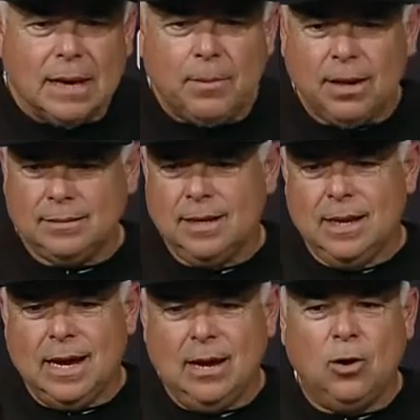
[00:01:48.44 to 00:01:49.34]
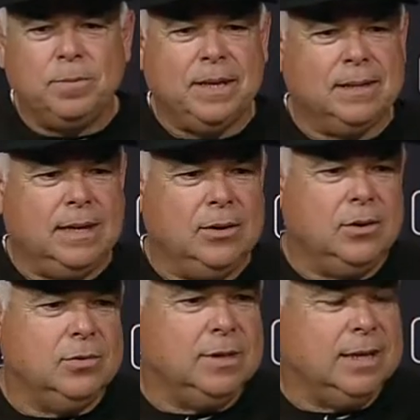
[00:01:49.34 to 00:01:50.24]
I'm, I hope that they
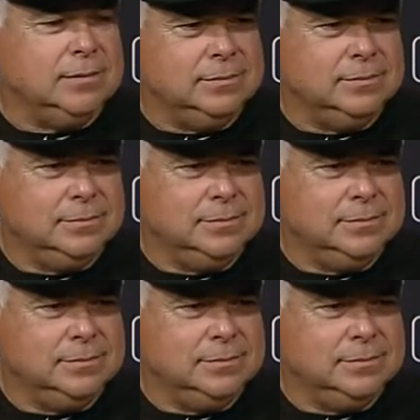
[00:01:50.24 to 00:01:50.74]
know that